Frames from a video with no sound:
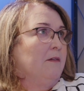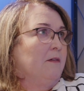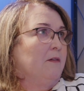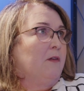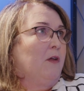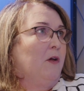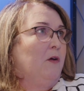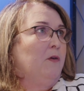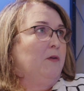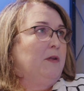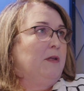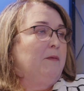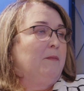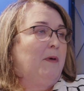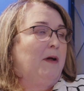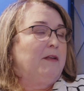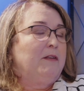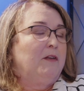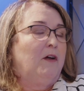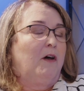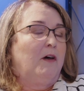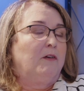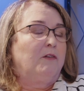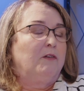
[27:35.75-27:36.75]
Cody, my
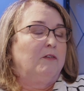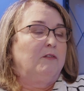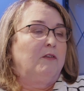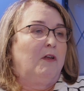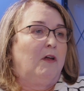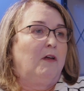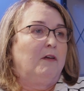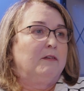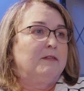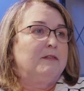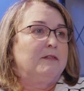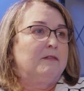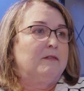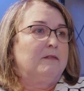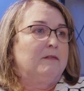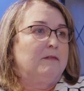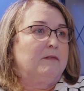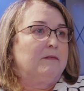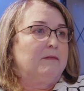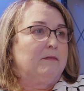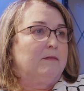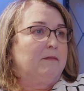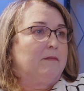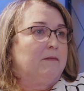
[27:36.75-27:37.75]
daughter in law, is
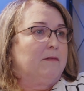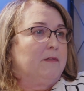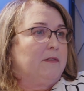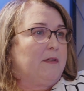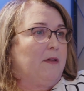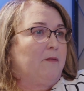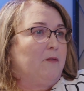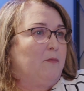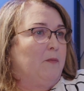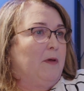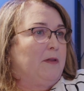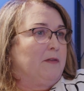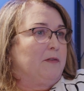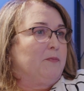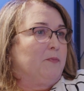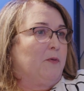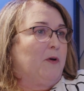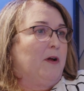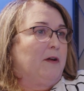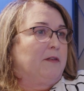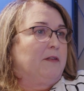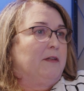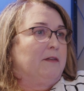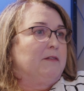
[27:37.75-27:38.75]
seven months
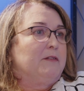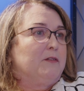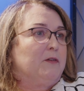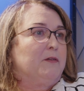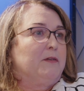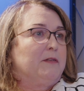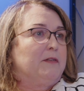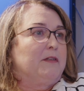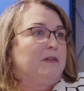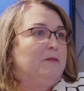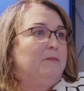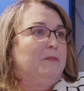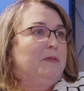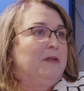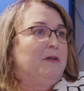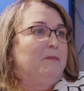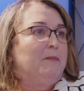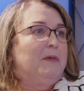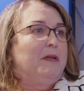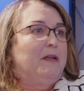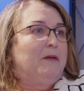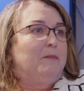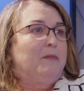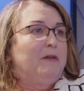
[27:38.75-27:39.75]
pregnant, so it's going to be a
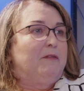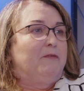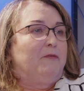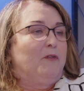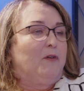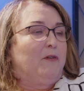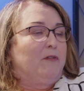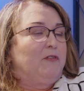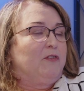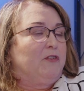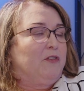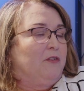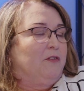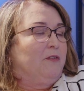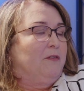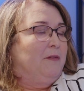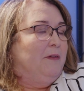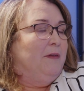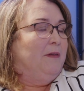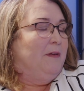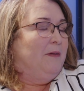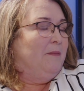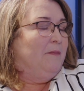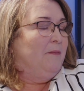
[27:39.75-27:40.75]
minute before she'll
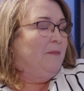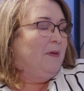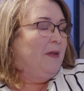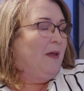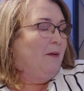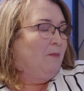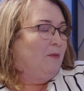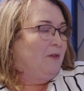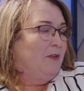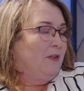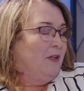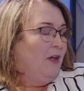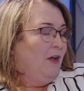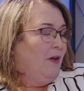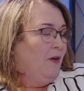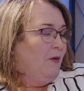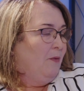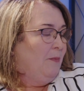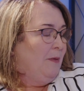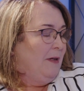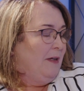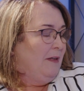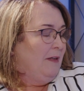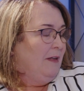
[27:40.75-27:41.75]
yeah. be able to go.
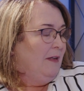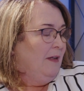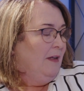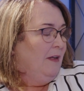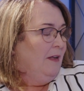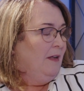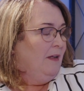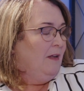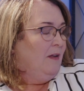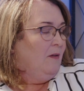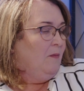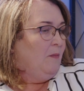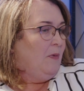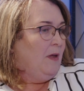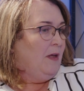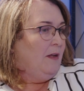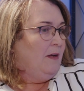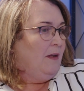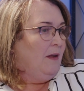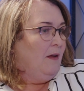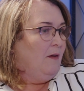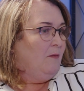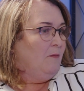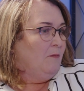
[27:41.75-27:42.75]
But but
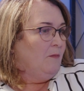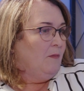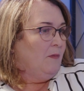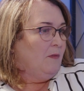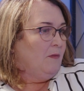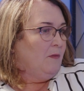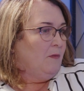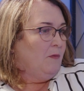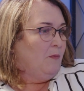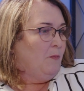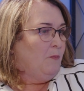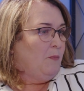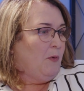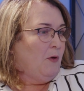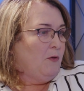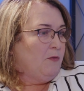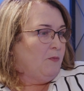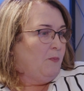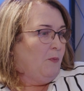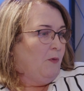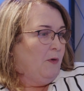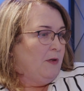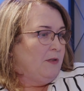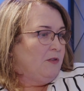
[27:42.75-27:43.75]
um,
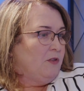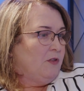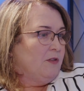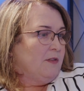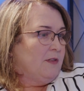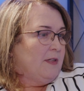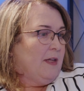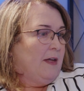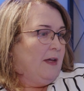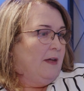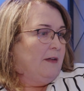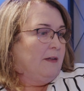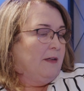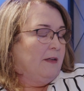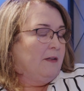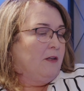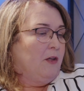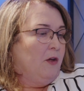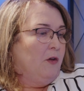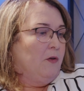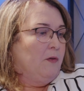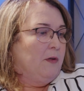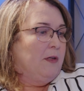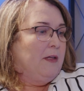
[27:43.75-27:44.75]
both boys just had and
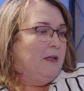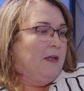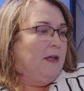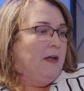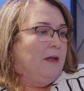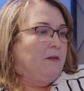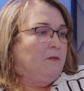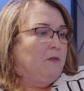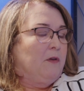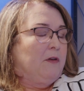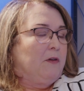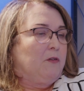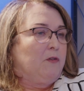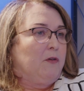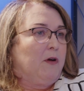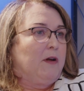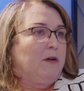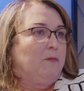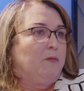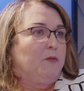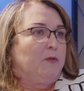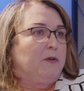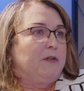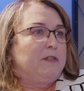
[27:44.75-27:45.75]
Cody had
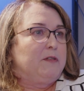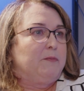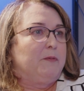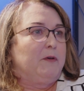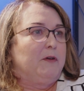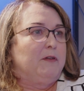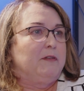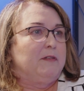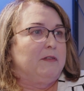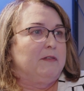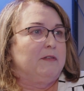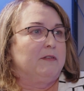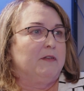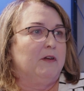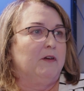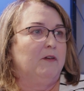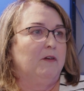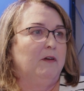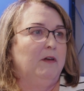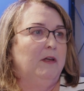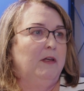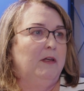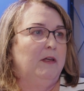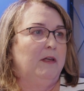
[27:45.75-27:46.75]
incredible experiences
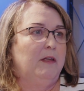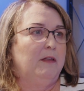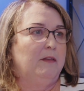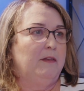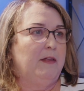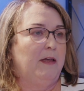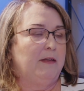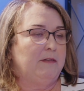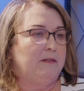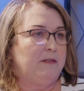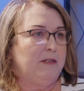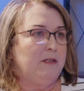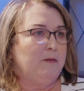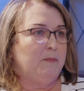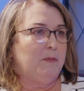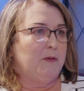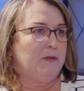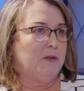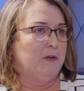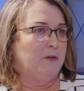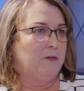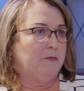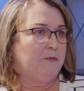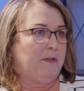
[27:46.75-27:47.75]
there that
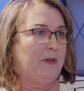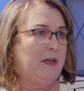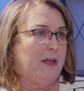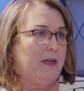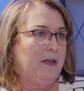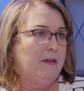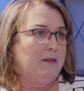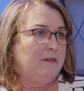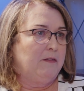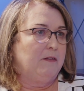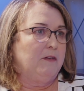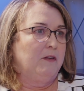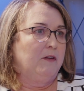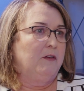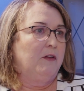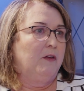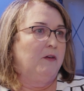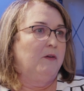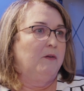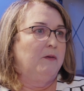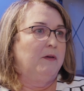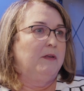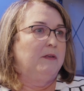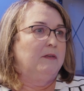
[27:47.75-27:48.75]
deepen their faith, you
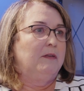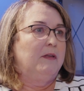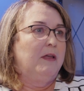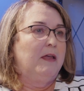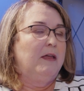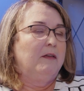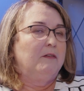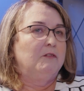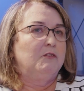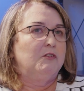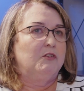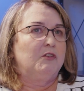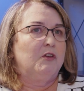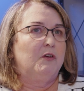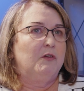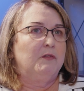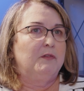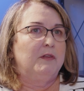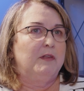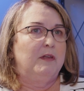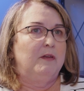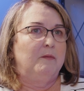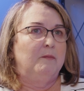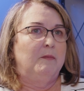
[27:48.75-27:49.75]
know, mm and and show
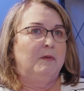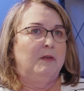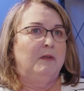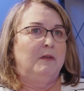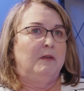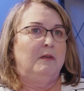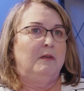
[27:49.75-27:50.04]
them